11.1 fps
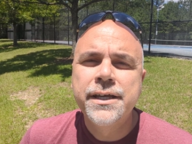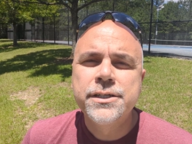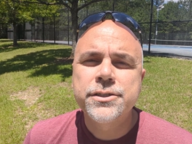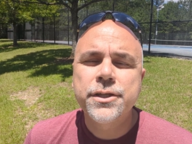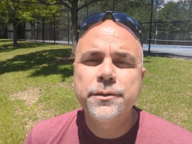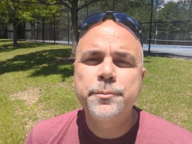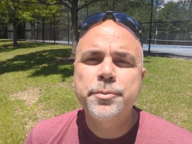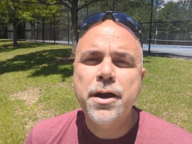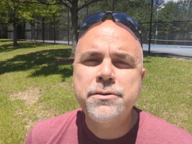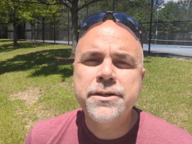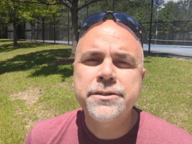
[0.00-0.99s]
So the
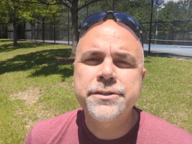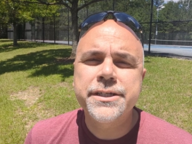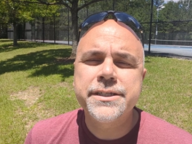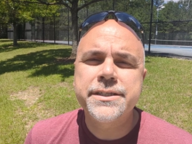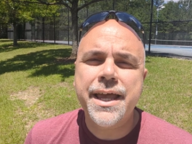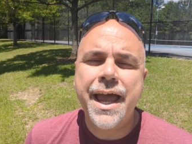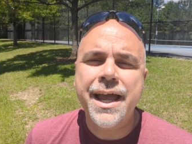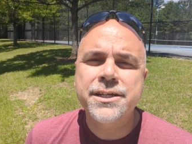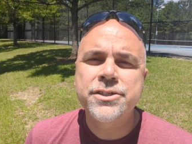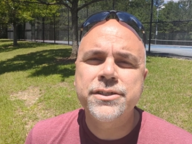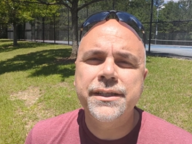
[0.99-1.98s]
brokerages
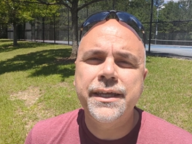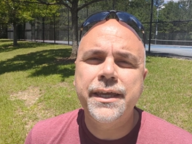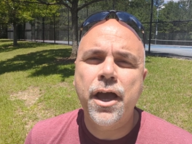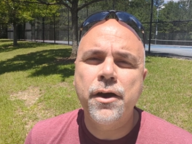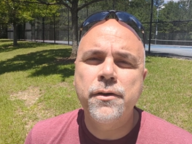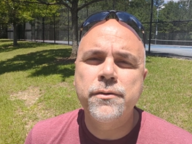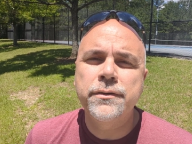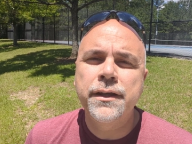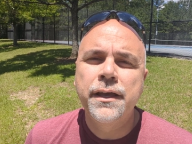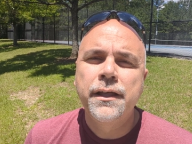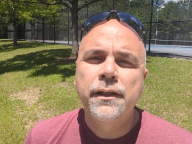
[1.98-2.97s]
actually
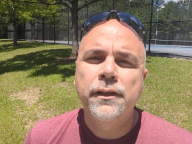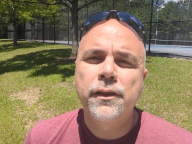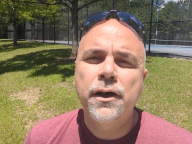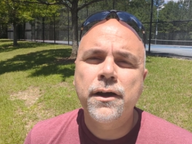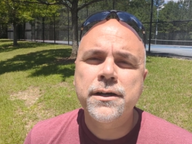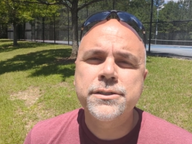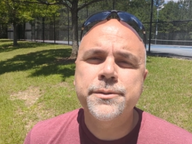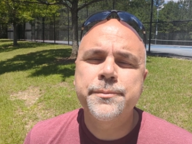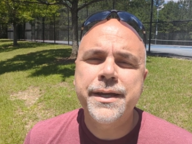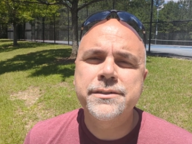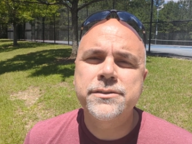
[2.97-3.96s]
own large
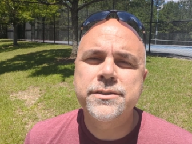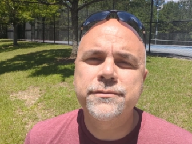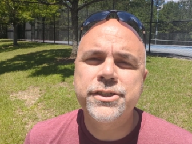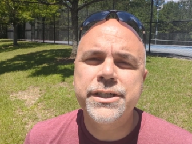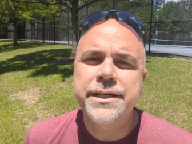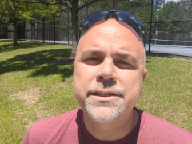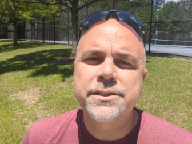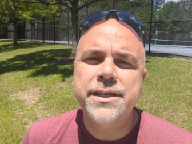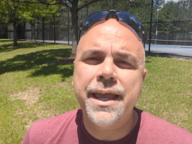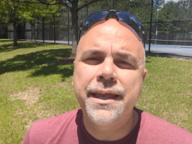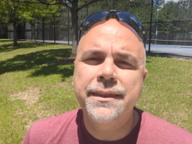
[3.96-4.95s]
amounts of
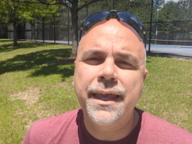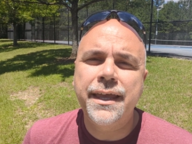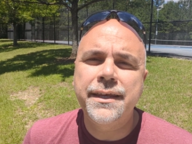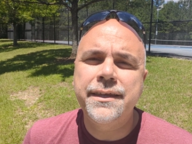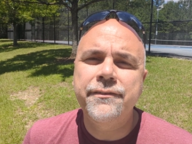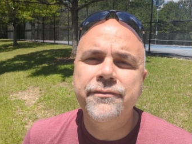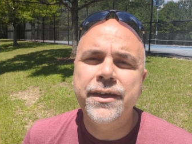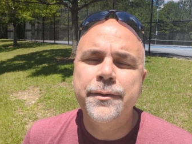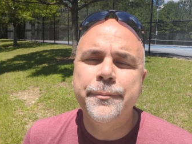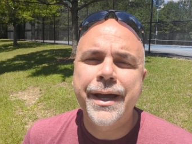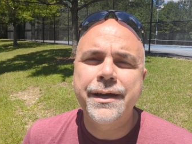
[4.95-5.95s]
shares and they divvy
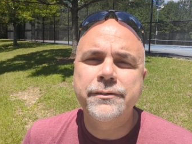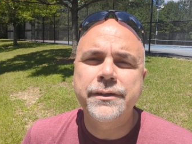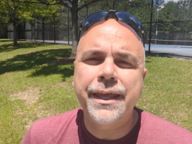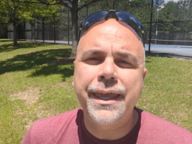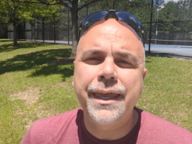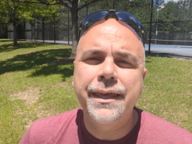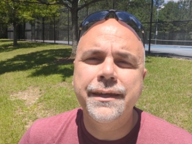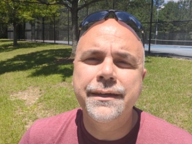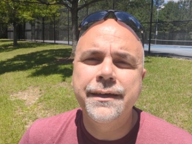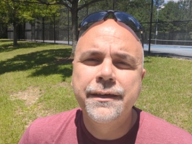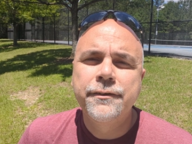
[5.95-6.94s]
them out
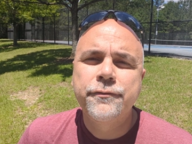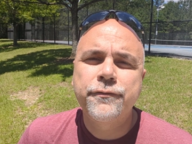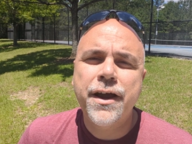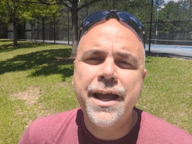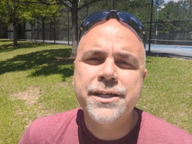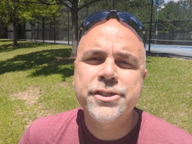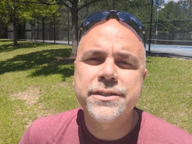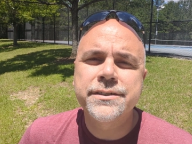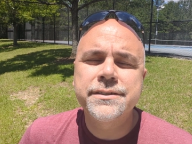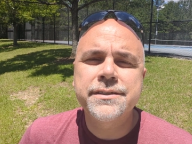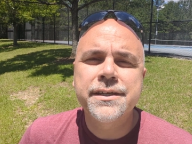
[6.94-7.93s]
in
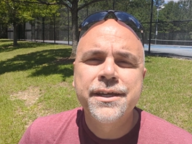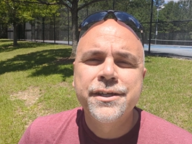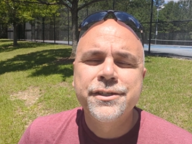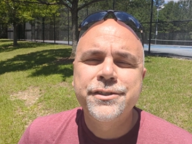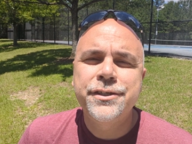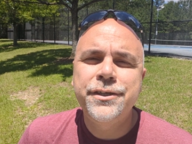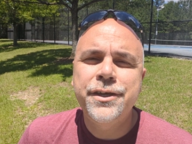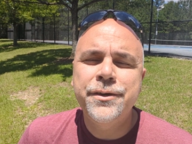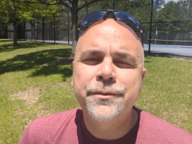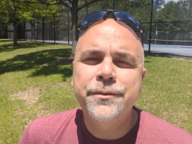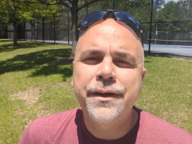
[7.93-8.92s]
fractions to
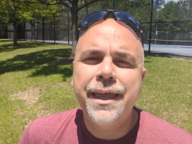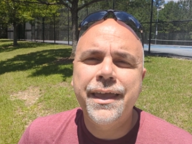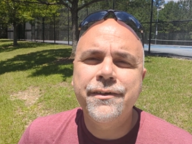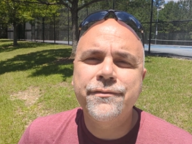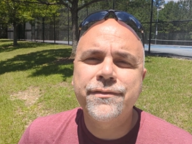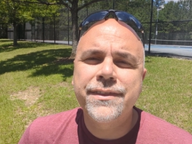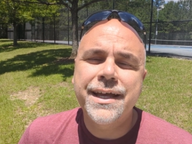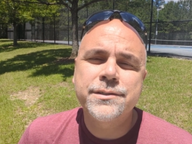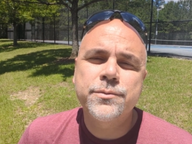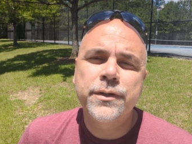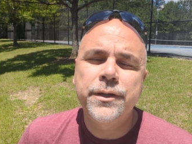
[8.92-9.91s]
you if
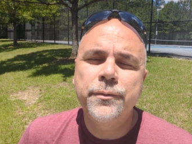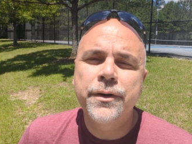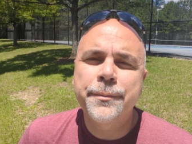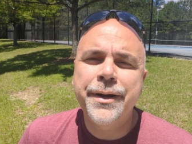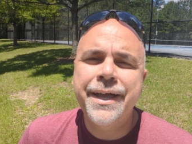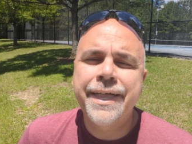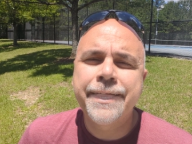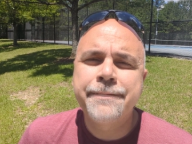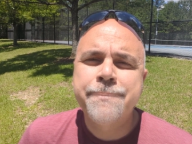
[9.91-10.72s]
that's what you want to buy.